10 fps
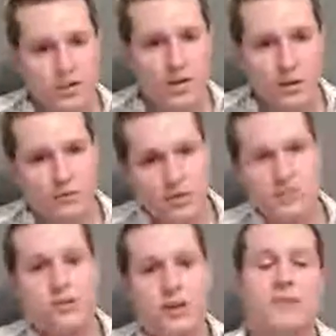some
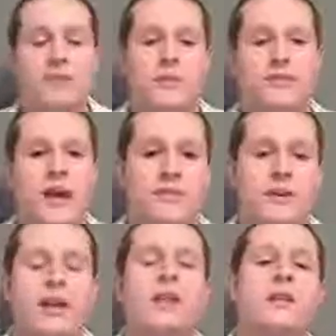conservatives
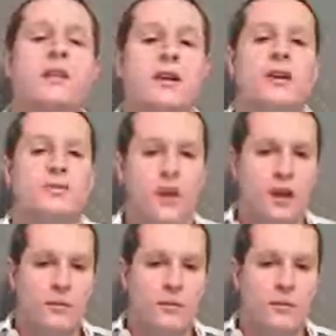advocate this,